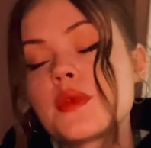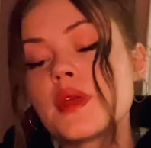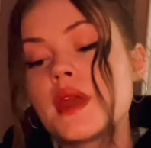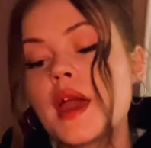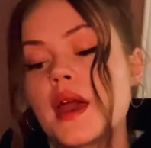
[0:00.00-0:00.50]

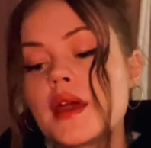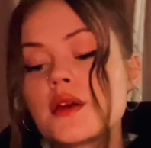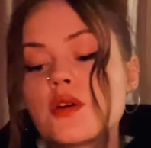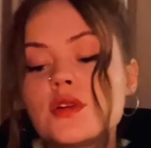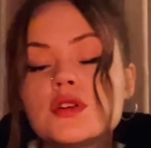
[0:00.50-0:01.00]
yeah,
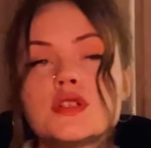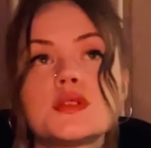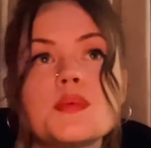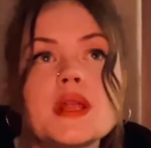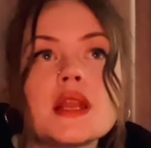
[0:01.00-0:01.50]
it could have
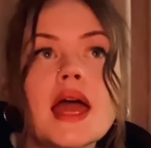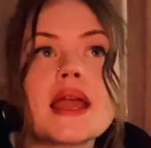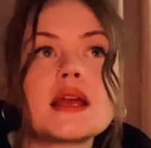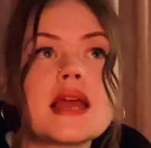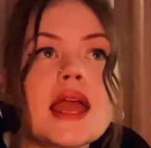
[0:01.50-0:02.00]
just been
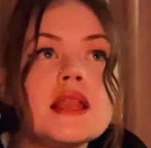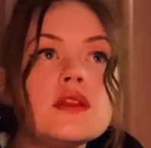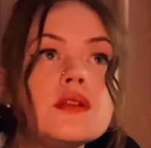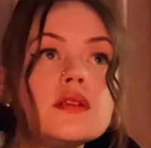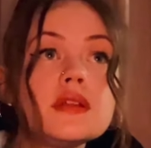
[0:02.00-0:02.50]
like
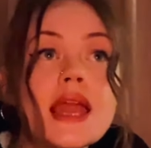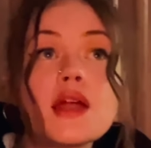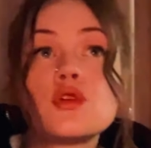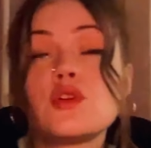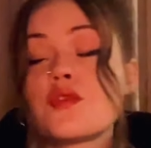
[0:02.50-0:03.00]

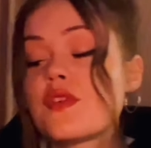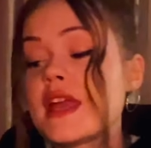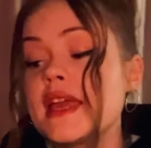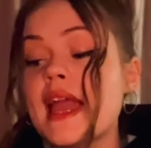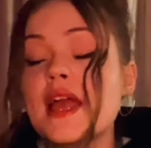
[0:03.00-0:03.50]
getting on your
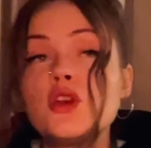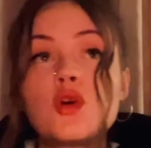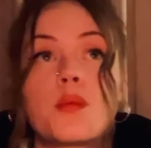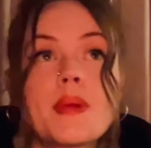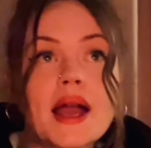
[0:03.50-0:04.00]
feet, getting
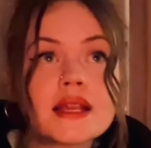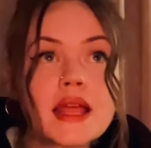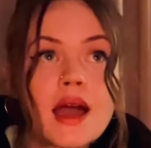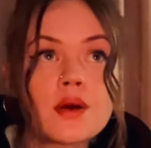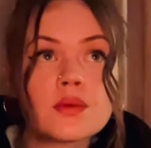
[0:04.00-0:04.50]
knocked back
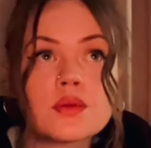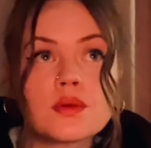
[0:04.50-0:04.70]
down.